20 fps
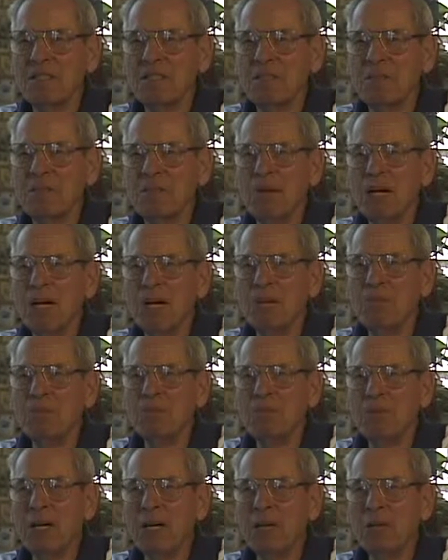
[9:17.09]

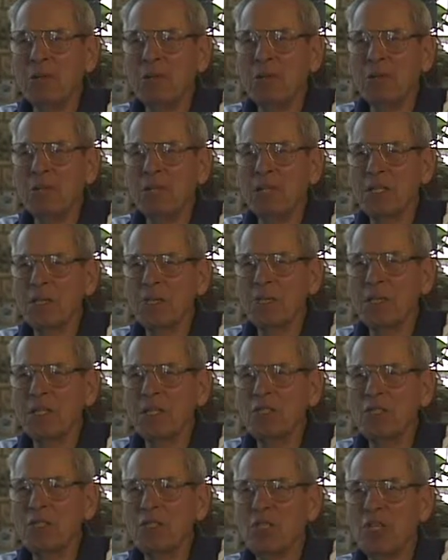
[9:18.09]
my view of the
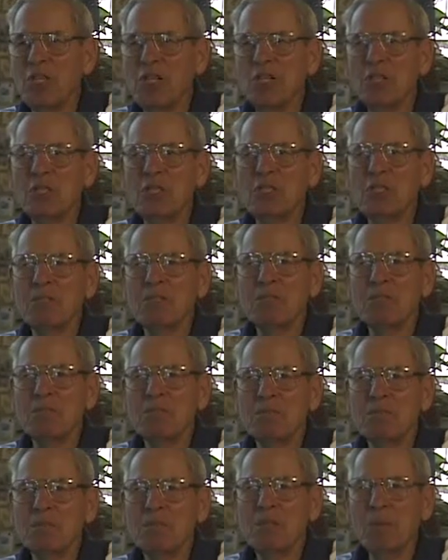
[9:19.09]
depression changed
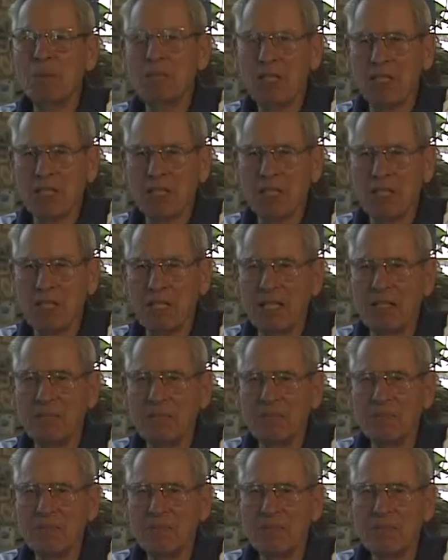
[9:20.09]
immediately
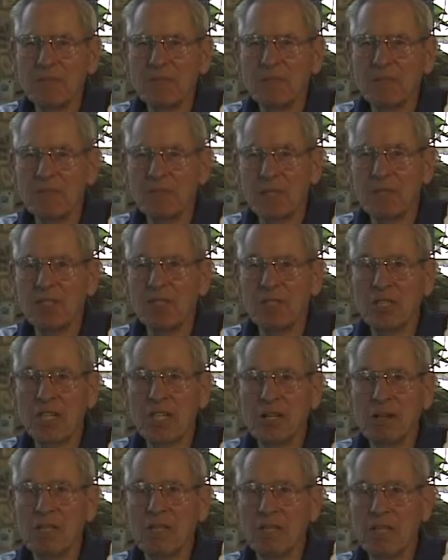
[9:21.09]
with the
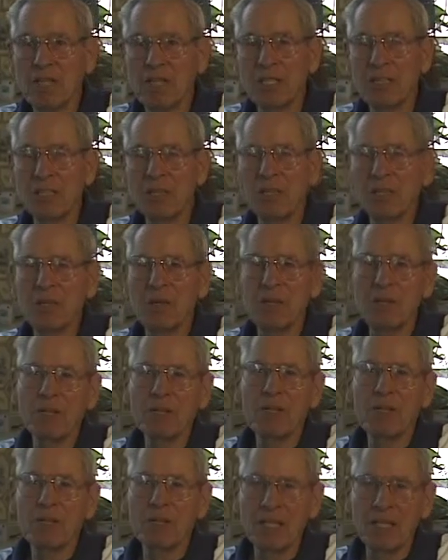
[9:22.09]
job, and that's the way with
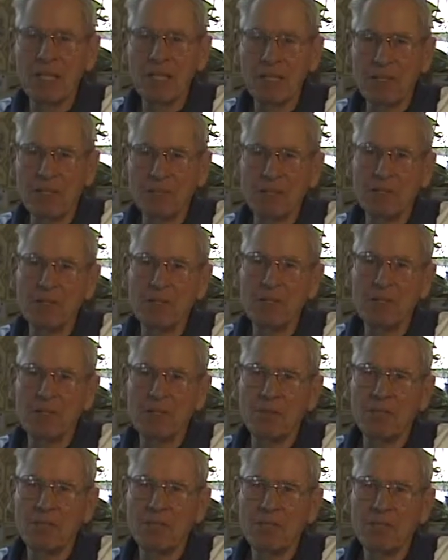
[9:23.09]
everybody else
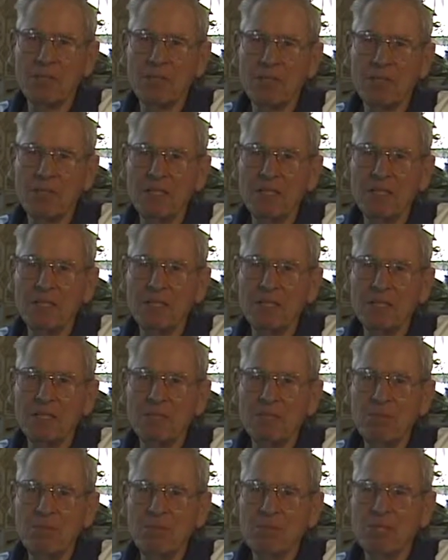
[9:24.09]
too.
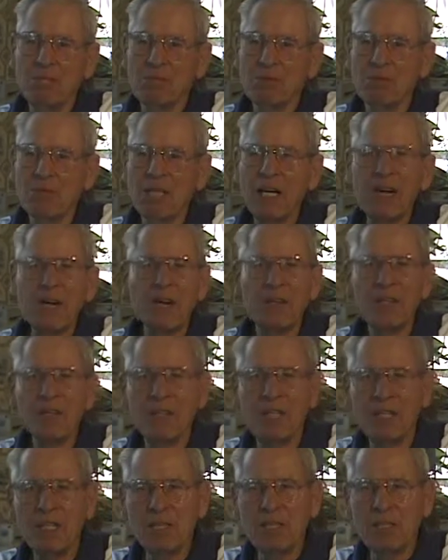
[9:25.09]
Because without
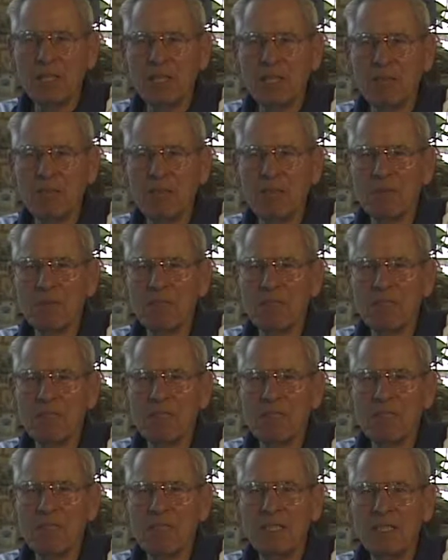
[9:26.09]
an income,
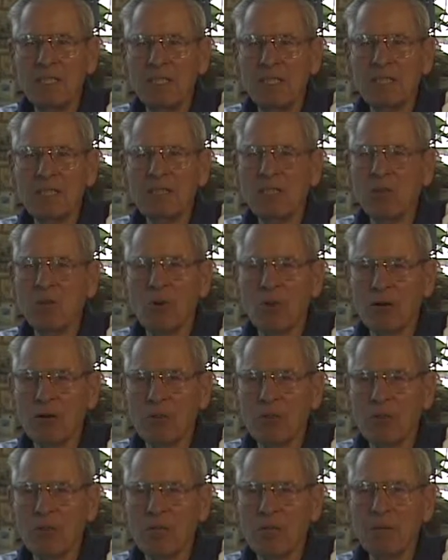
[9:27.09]
it's a
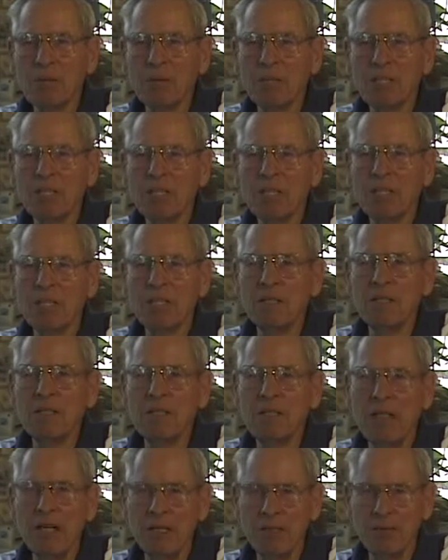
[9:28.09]
horrible thing, particularly if
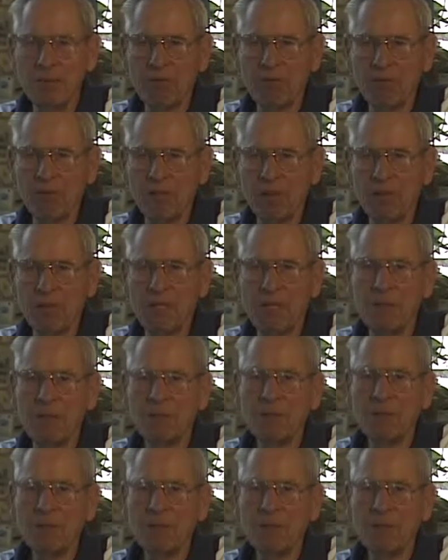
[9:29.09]
you have a family.